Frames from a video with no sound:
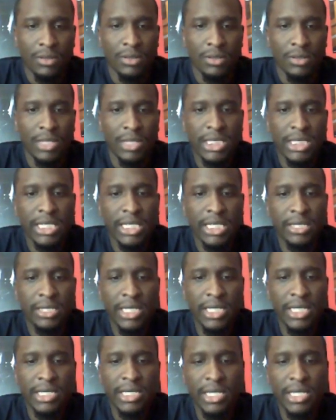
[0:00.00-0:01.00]
Let's get
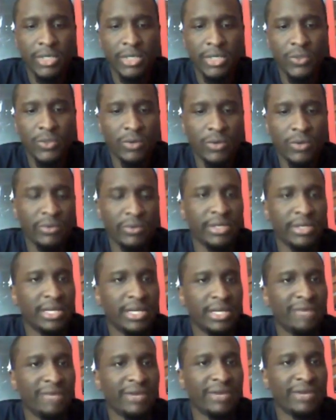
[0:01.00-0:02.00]
into it with the
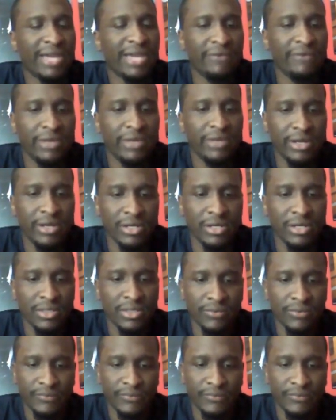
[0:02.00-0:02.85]
Cleveland Cavaliers.